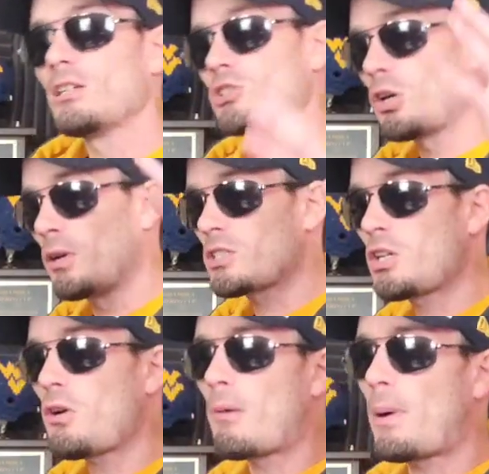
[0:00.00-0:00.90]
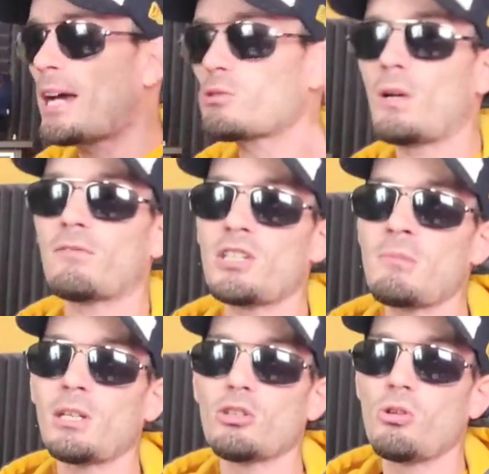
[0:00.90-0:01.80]
So until a Pac-12
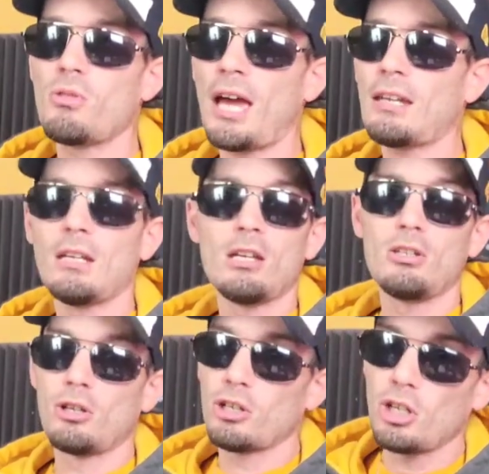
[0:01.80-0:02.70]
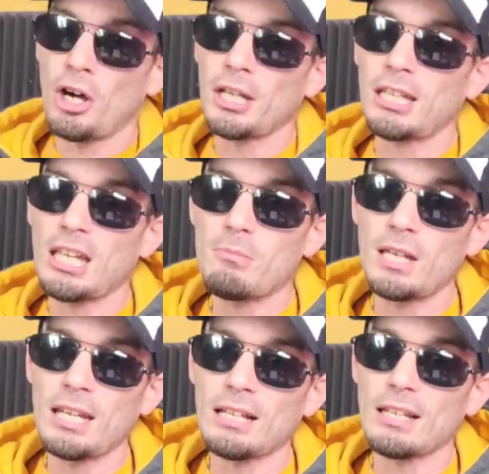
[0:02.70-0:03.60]
team can do that, you're going to
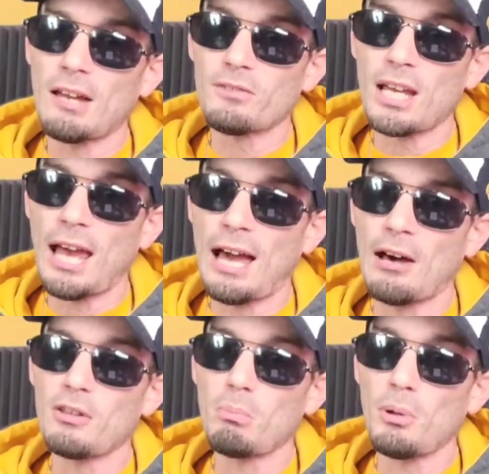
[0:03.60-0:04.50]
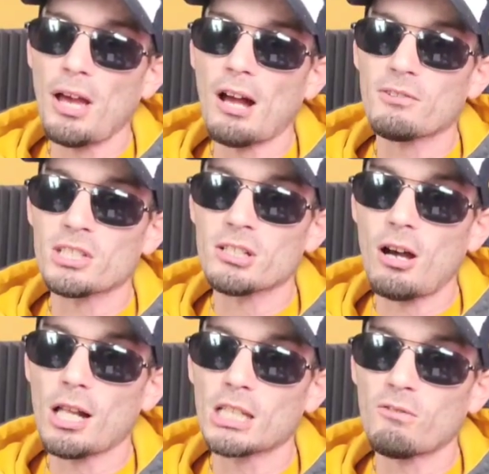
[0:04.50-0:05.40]
keep getting left out of the playoffs in
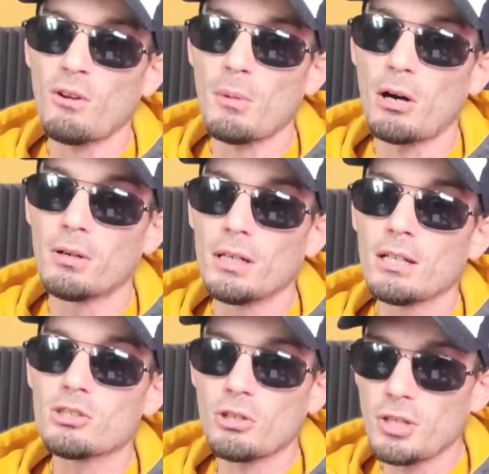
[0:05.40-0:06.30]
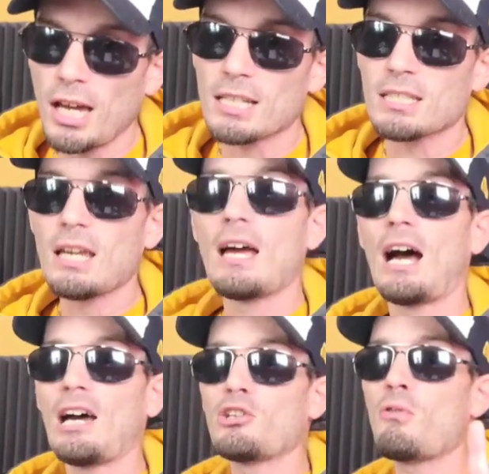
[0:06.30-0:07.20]
college football. So yes,
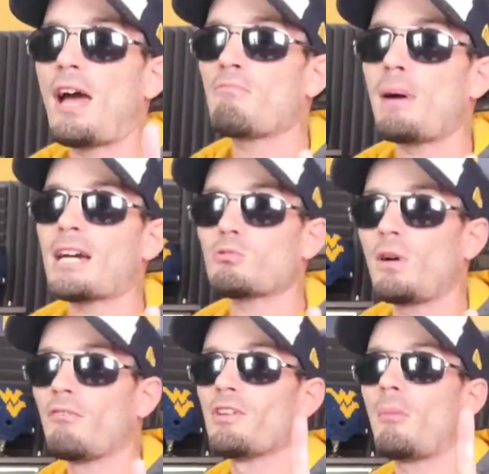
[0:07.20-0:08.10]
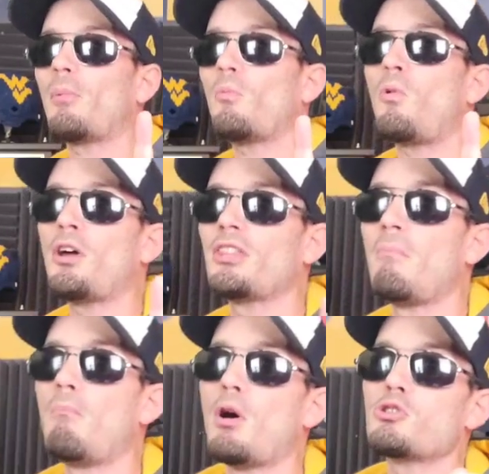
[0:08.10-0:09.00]
I do have Pac-12 number one,
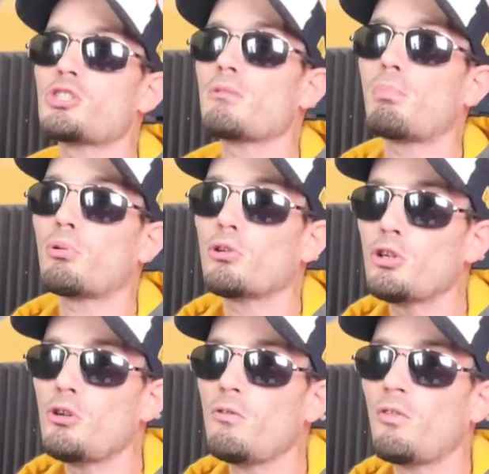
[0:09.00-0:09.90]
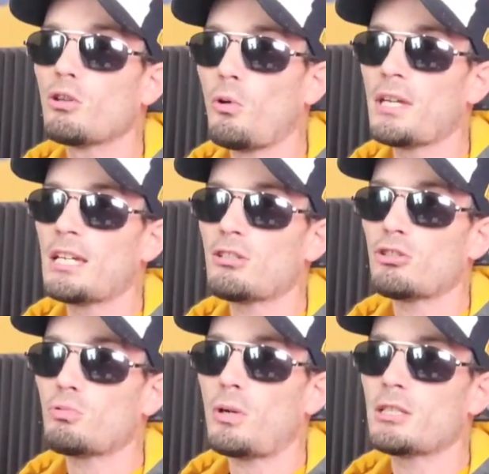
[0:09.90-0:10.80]
the most to prove going
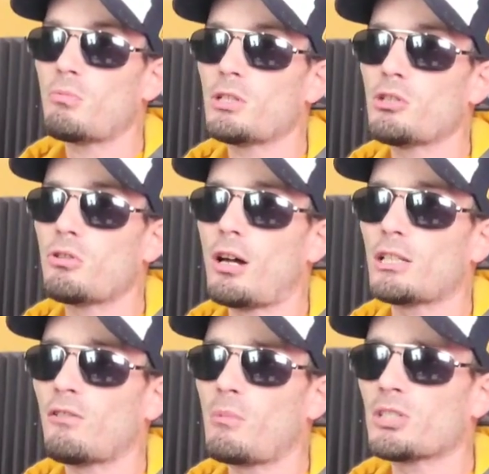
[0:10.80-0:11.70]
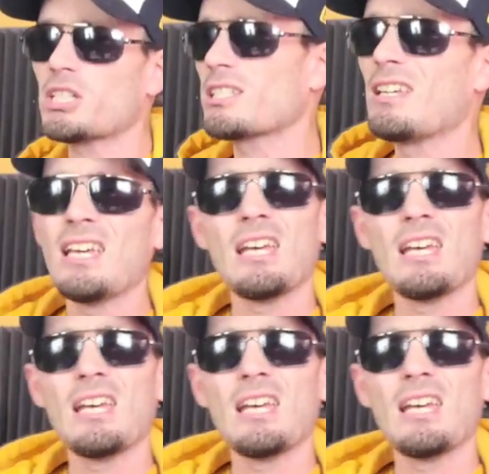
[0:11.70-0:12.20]
into the 2022 college football season.